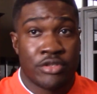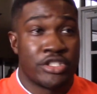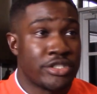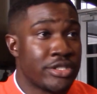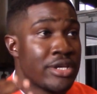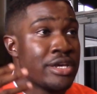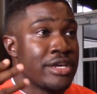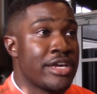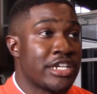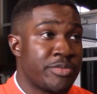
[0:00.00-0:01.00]
Just
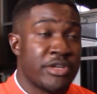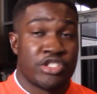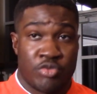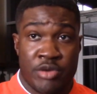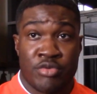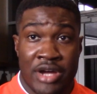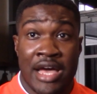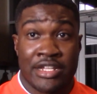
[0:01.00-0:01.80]
he has to be a cerebral guy.